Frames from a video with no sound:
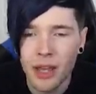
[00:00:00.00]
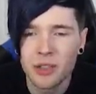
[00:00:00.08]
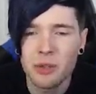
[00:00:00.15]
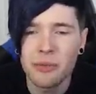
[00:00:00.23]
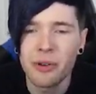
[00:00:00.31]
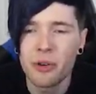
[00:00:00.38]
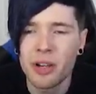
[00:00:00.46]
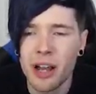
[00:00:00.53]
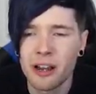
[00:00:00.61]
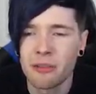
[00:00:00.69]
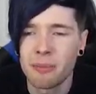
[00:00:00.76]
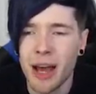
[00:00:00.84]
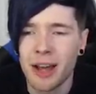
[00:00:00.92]
I do feel
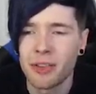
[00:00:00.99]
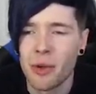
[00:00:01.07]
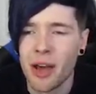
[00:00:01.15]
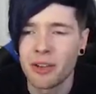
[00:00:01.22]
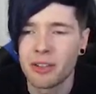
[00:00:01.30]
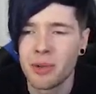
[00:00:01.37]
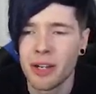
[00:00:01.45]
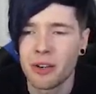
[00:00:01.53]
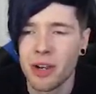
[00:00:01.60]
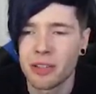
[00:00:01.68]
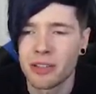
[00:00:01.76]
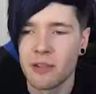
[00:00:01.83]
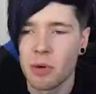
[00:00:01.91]
kind of bad though. That was a bit
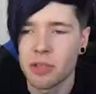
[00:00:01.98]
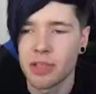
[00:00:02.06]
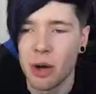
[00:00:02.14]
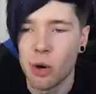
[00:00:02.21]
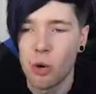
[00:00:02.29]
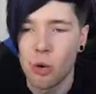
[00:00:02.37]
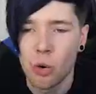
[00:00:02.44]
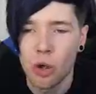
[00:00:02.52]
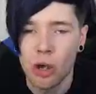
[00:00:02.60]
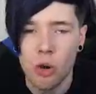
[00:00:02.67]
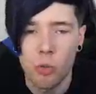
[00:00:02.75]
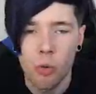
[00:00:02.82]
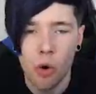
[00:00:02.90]
aggressive, wasn't it? Oh,
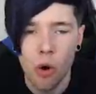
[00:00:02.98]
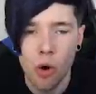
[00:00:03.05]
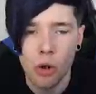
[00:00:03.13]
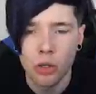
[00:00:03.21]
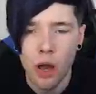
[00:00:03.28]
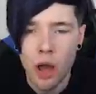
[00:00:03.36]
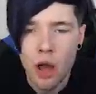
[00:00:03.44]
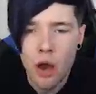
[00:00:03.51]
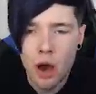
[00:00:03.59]
look, a wall.